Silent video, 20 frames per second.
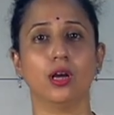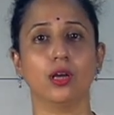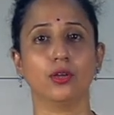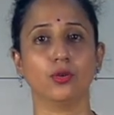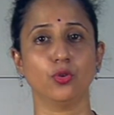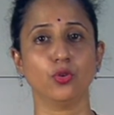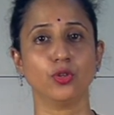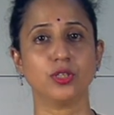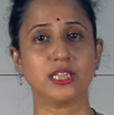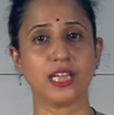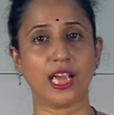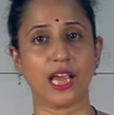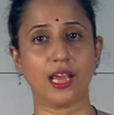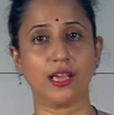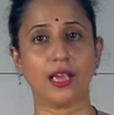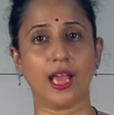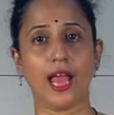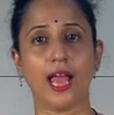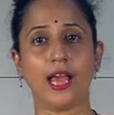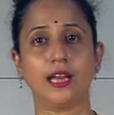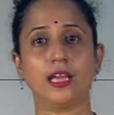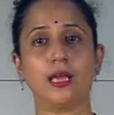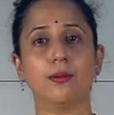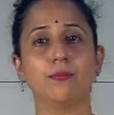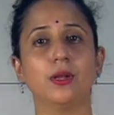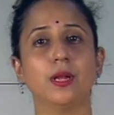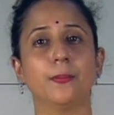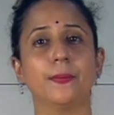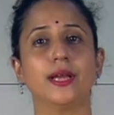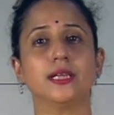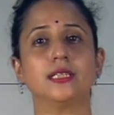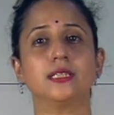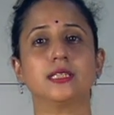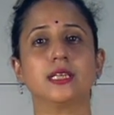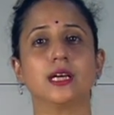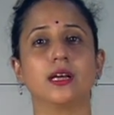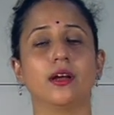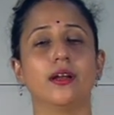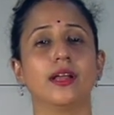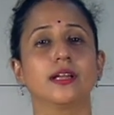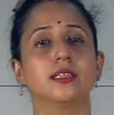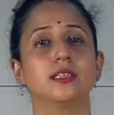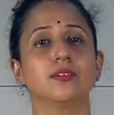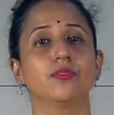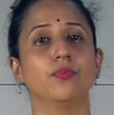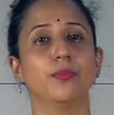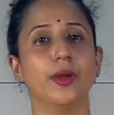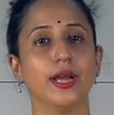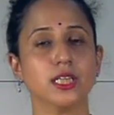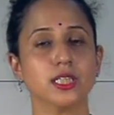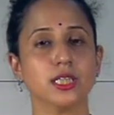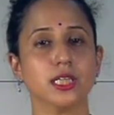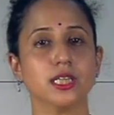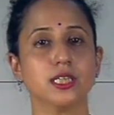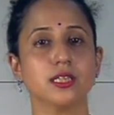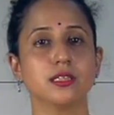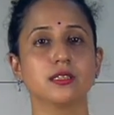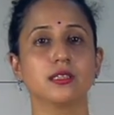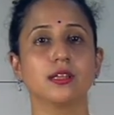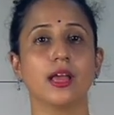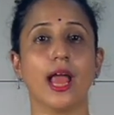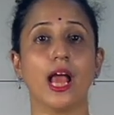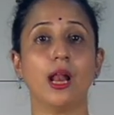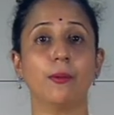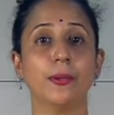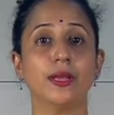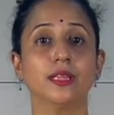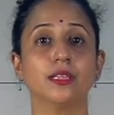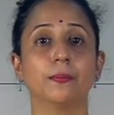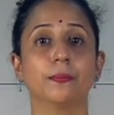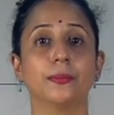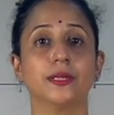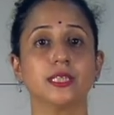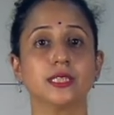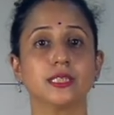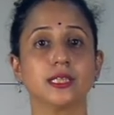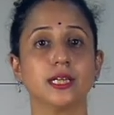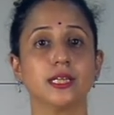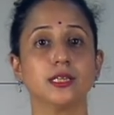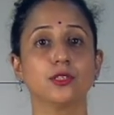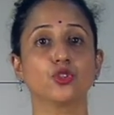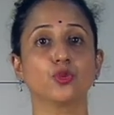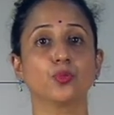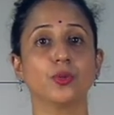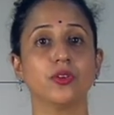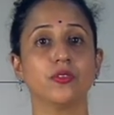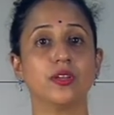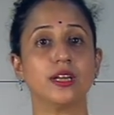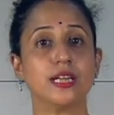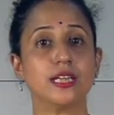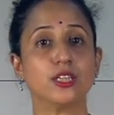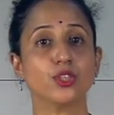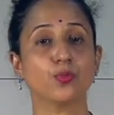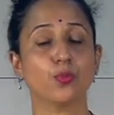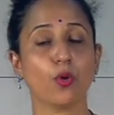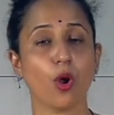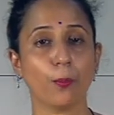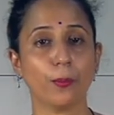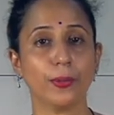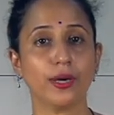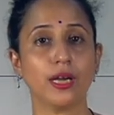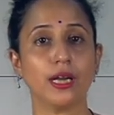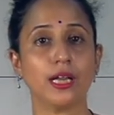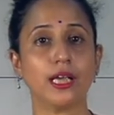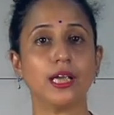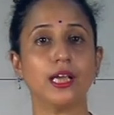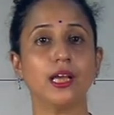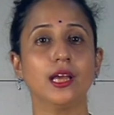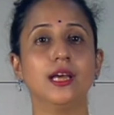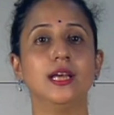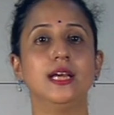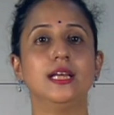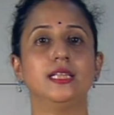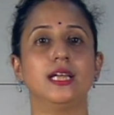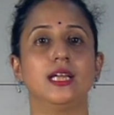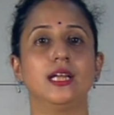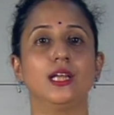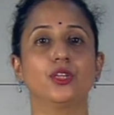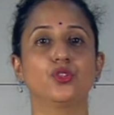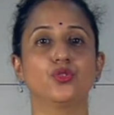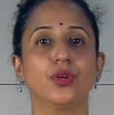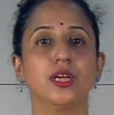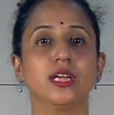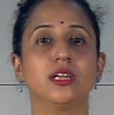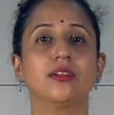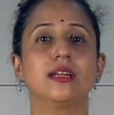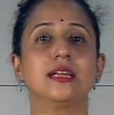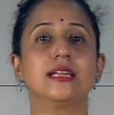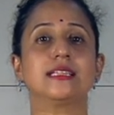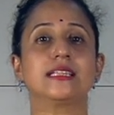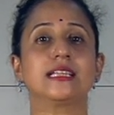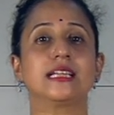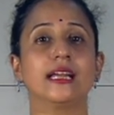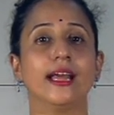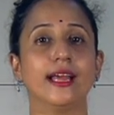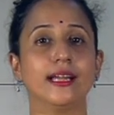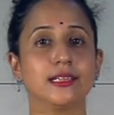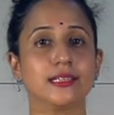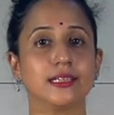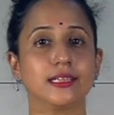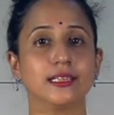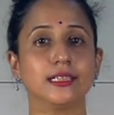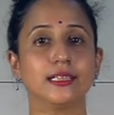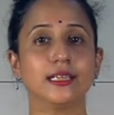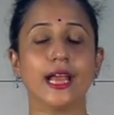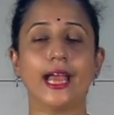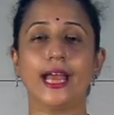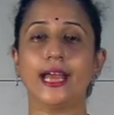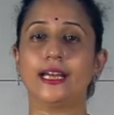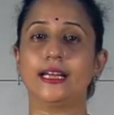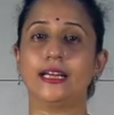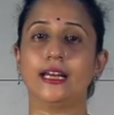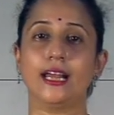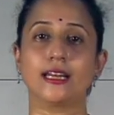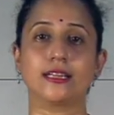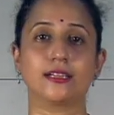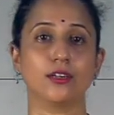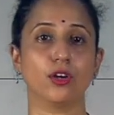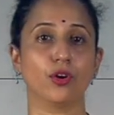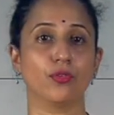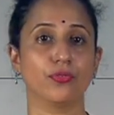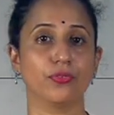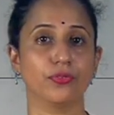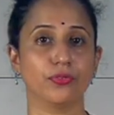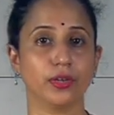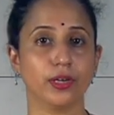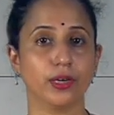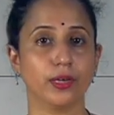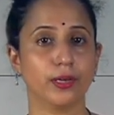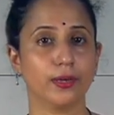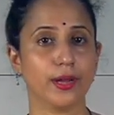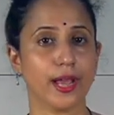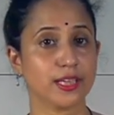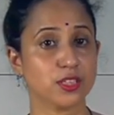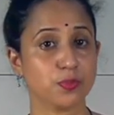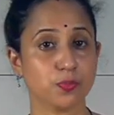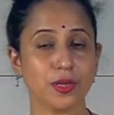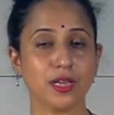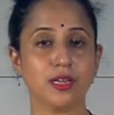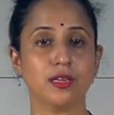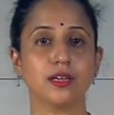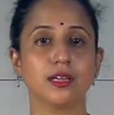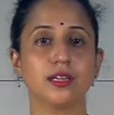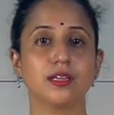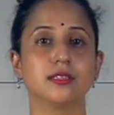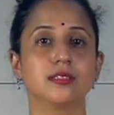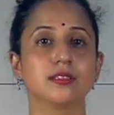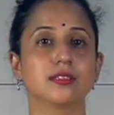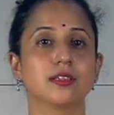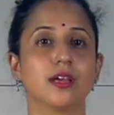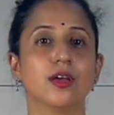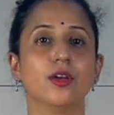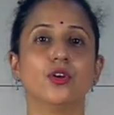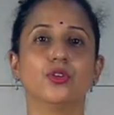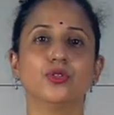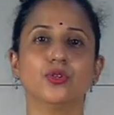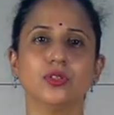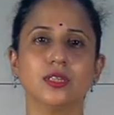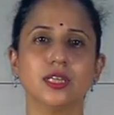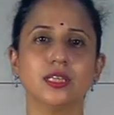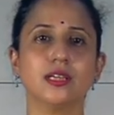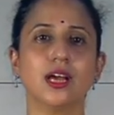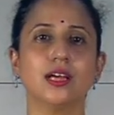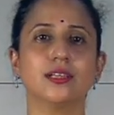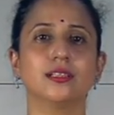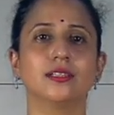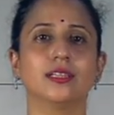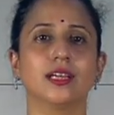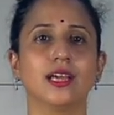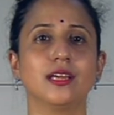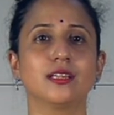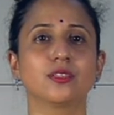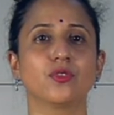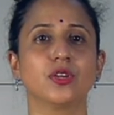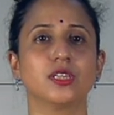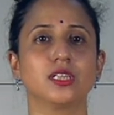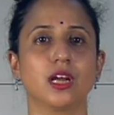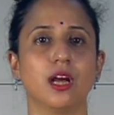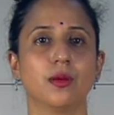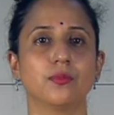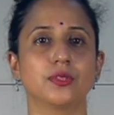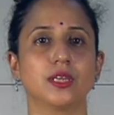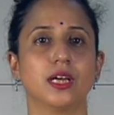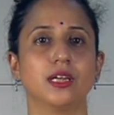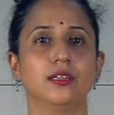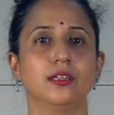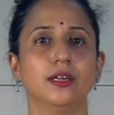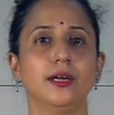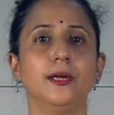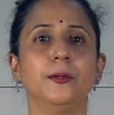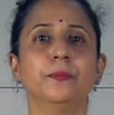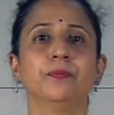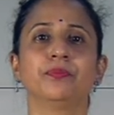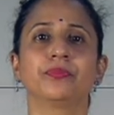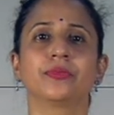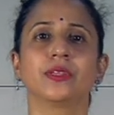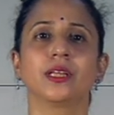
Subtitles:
you know, take and implement corrective measures, helping the person to be released properly, then issuing releasing letter and letter of experience. So these are the things which comes under